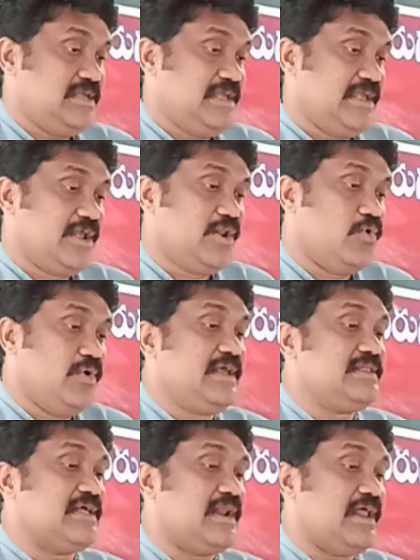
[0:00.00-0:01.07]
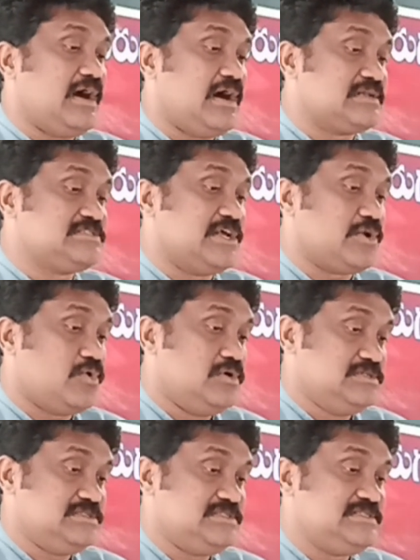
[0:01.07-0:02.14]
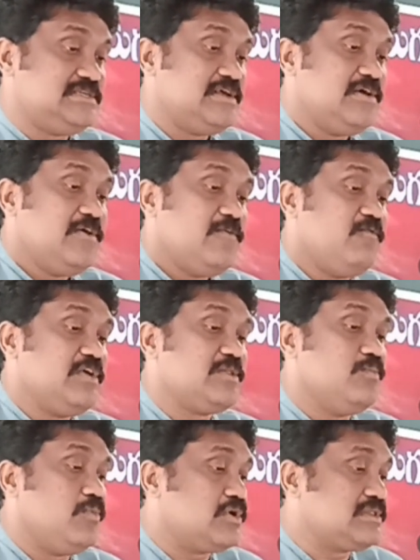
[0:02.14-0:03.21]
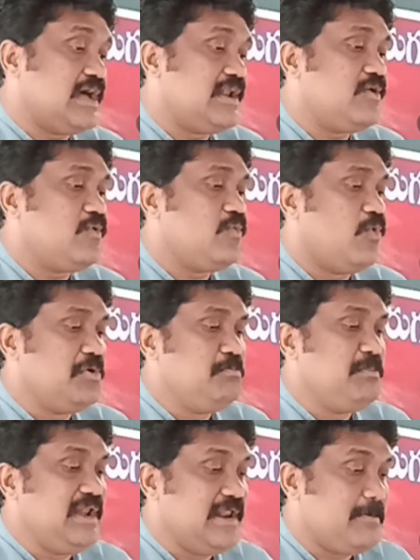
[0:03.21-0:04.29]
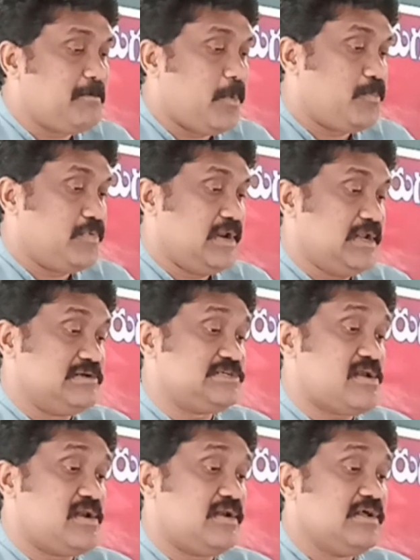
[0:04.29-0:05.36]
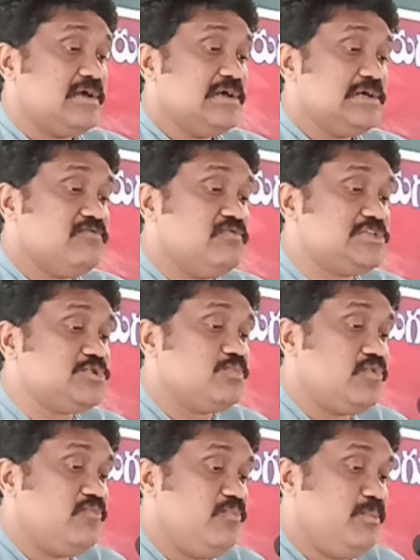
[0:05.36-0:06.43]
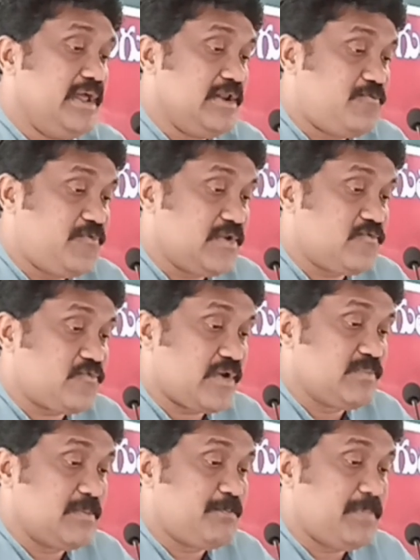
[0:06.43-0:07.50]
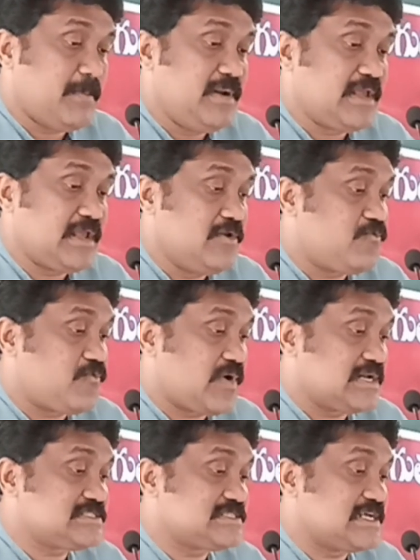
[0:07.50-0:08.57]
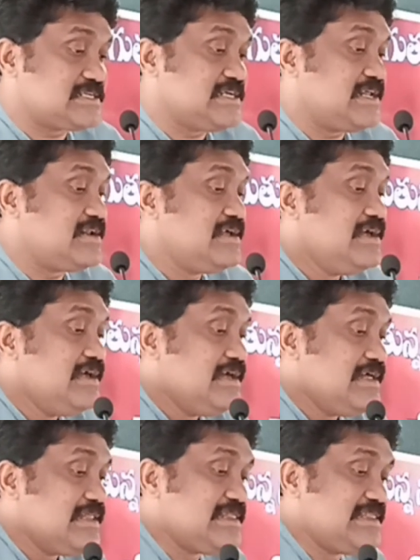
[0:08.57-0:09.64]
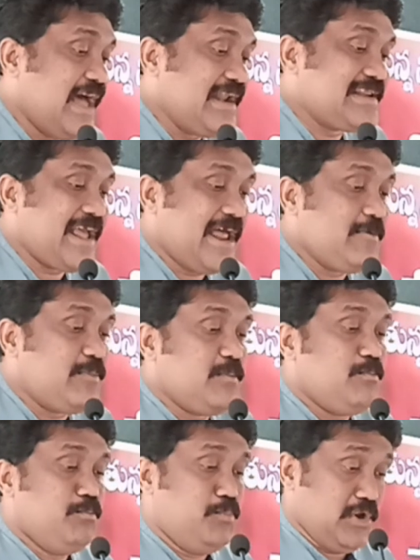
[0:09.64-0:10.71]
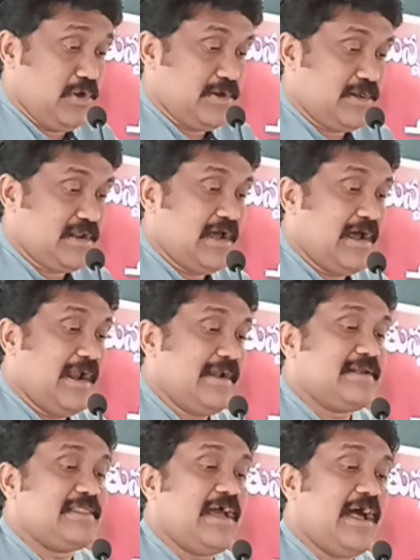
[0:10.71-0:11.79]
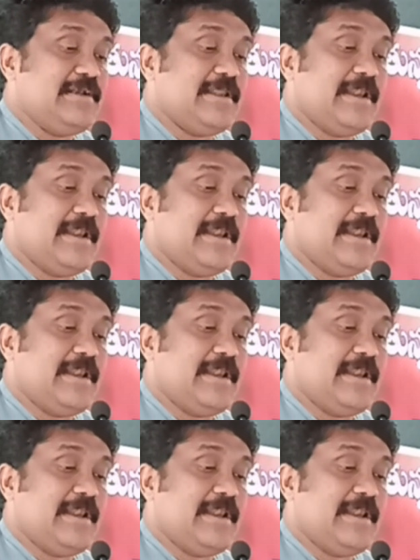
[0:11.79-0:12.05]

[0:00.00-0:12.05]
including the larger ones with more than 1 million population, which would benefit from the public infrastructure that can be built under the urban